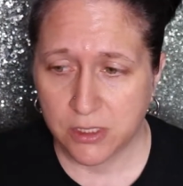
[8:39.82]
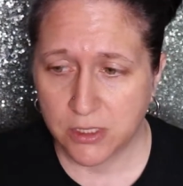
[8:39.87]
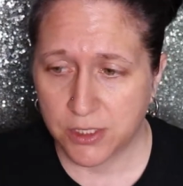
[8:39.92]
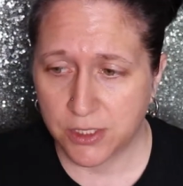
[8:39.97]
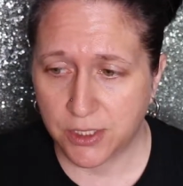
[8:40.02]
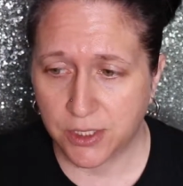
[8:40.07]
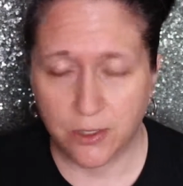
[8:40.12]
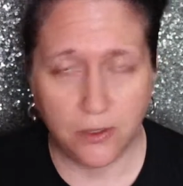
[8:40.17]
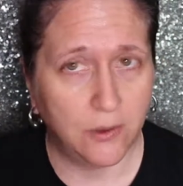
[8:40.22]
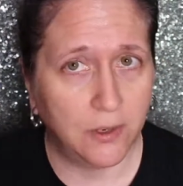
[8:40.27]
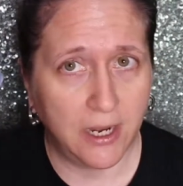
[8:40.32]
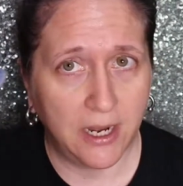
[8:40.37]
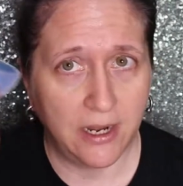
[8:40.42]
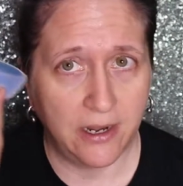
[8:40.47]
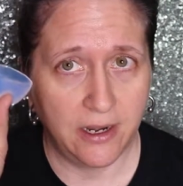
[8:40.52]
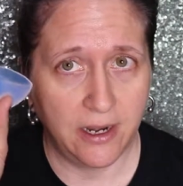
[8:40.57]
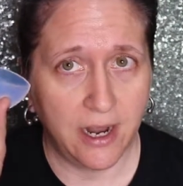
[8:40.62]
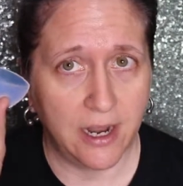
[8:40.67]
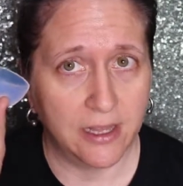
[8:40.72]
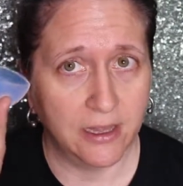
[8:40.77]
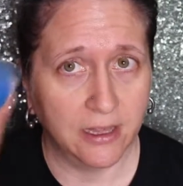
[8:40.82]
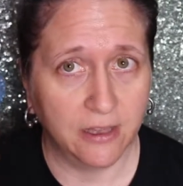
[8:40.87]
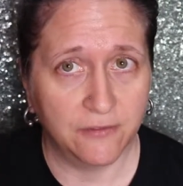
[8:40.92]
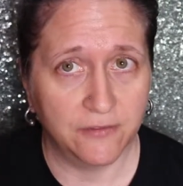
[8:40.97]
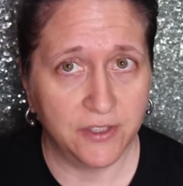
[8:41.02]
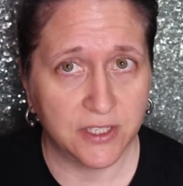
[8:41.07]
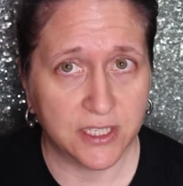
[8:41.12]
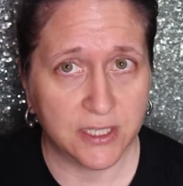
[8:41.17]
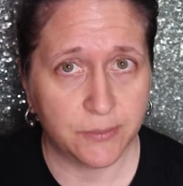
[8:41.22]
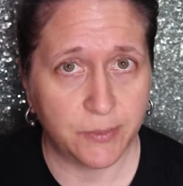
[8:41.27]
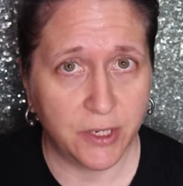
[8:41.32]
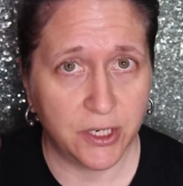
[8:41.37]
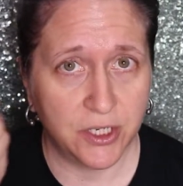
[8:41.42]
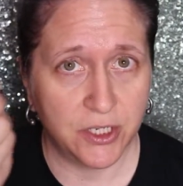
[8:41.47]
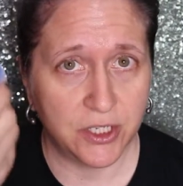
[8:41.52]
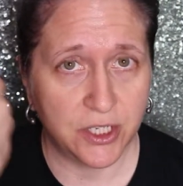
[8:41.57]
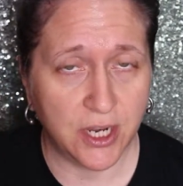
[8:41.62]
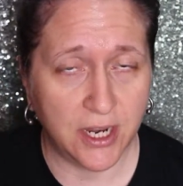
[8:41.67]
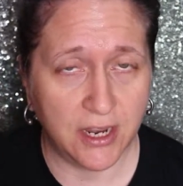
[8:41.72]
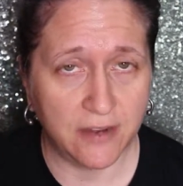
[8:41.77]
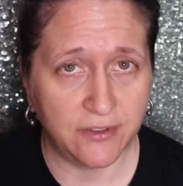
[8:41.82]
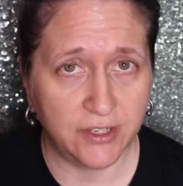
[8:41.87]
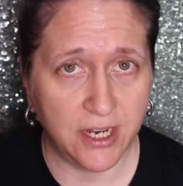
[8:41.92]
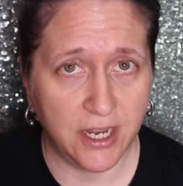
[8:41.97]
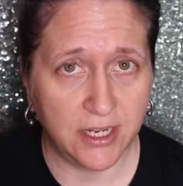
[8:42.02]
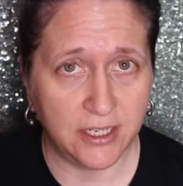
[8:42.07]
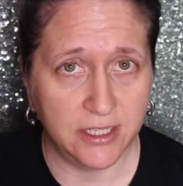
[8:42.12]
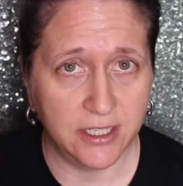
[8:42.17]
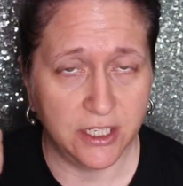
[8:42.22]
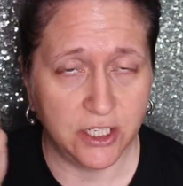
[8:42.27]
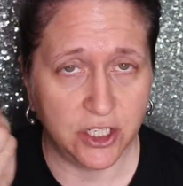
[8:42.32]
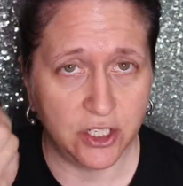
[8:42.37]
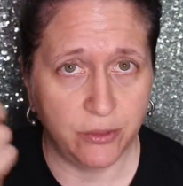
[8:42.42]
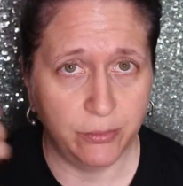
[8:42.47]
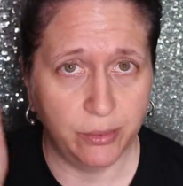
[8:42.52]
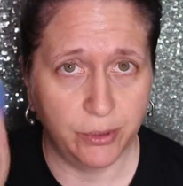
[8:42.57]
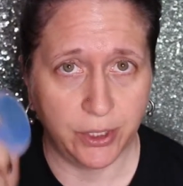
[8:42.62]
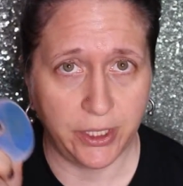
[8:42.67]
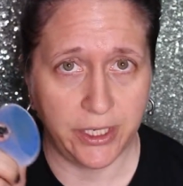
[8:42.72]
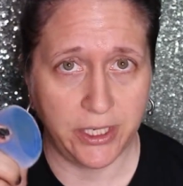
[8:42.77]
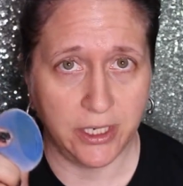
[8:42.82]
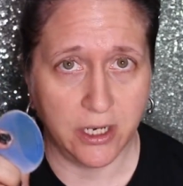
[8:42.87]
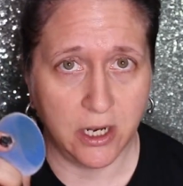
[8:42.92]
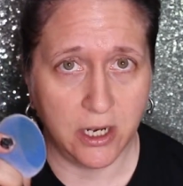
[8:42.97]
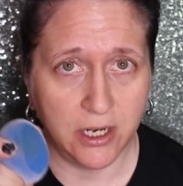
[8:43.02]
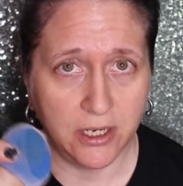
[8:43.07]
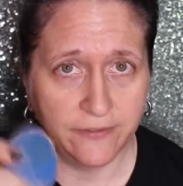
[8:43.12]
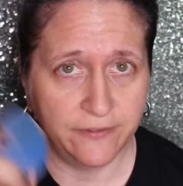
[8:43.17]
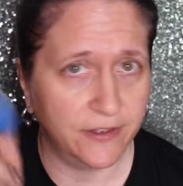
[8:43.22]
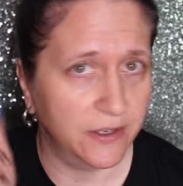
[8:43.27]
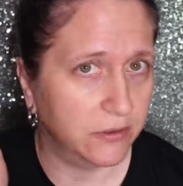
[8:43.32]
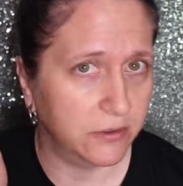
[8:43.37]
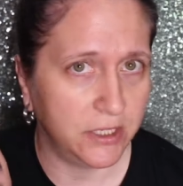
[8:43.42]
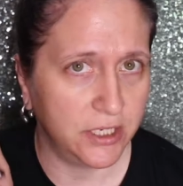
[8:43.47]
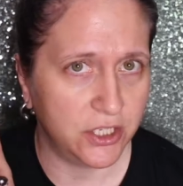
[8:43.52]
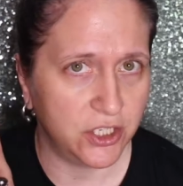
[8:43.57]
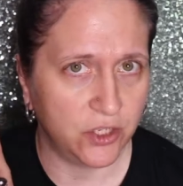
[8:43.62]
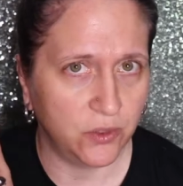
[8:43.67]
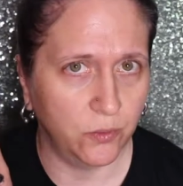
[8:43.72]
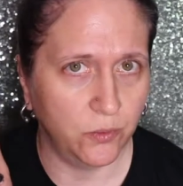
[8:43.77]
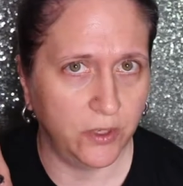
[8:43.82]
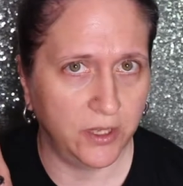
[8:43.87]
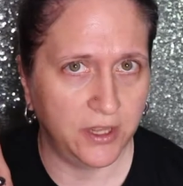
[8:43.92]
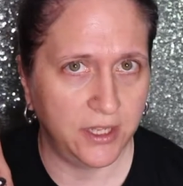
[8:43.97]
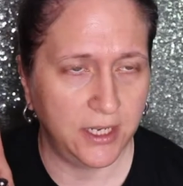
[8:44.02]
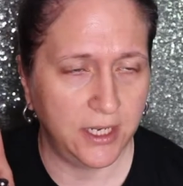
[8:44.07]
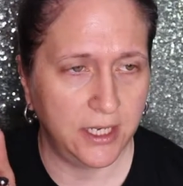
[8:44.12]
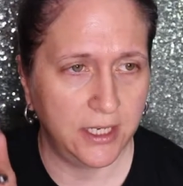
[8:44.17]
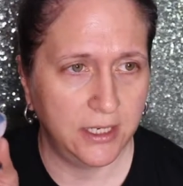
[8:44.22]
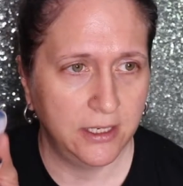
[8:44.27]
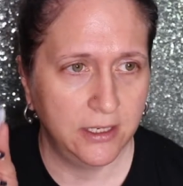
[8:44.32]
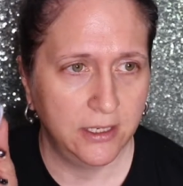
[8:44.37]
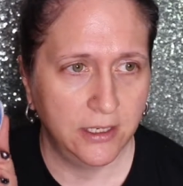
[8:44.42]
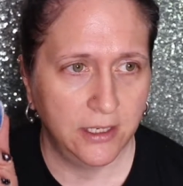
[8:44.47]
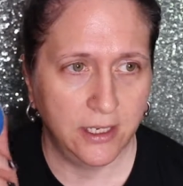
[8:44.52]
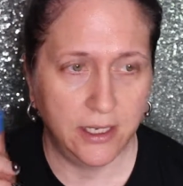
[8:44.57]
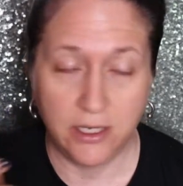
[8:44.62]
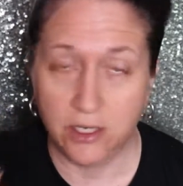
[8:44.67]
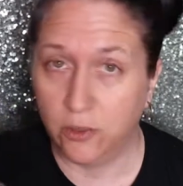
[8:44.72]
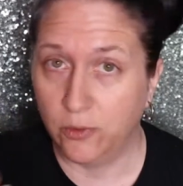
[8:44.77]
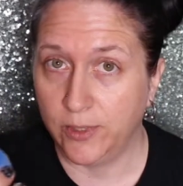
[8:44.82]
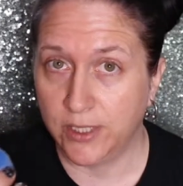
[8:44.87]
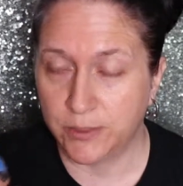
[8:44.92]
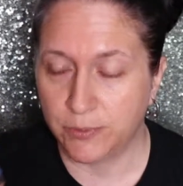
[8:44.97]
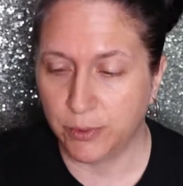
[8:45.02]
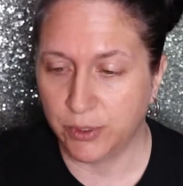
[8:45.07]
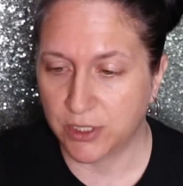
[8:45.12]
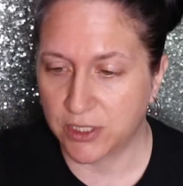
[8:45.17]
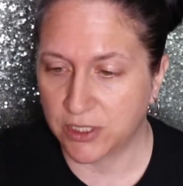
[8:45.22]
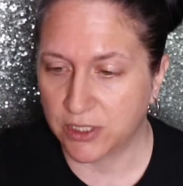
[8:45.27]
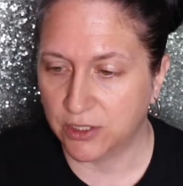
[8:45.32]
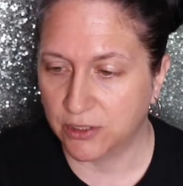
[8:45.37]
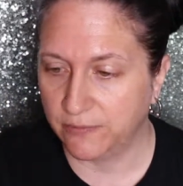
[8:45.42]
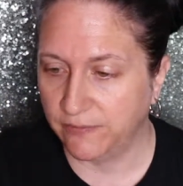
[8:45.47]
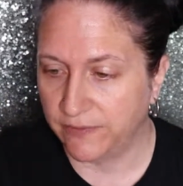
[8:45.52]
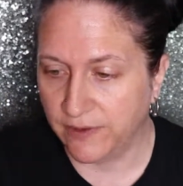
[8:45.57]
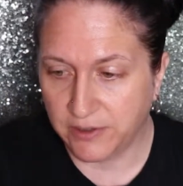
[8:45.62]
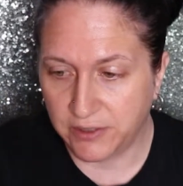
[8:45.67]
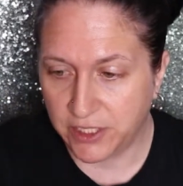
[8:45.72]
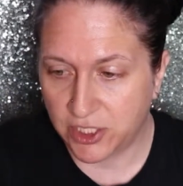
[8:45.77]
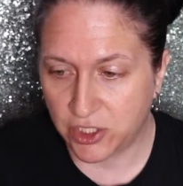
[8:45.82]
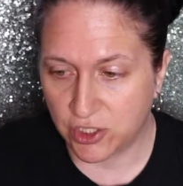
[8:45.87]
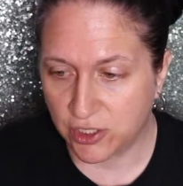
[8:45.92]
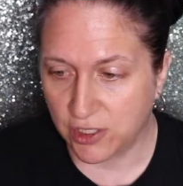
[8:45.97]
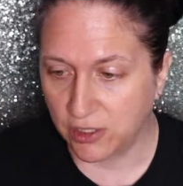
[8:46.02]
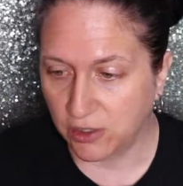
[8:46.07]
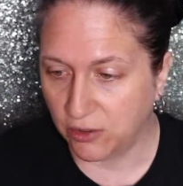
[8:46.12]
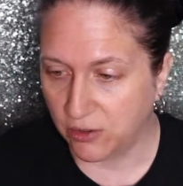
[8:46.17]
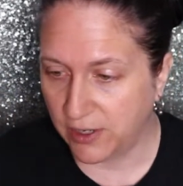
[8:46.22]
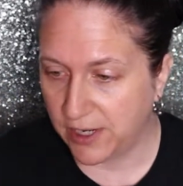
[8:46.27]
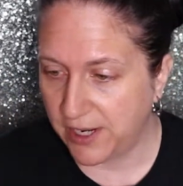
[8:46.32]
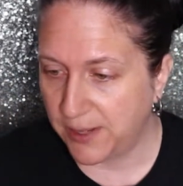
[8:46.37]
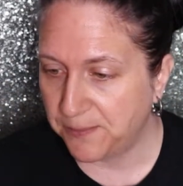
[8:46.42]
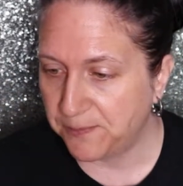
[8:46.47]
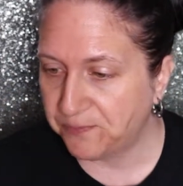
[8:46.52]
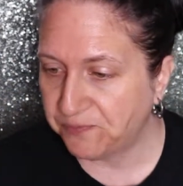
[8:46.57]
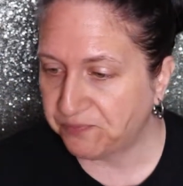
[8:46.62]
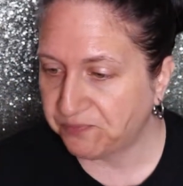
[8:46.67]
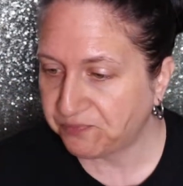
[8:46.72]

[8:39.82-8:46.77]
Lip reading: So I love this sponge. I haven't had an issue putting on foundation with it. It always puts foundation on great.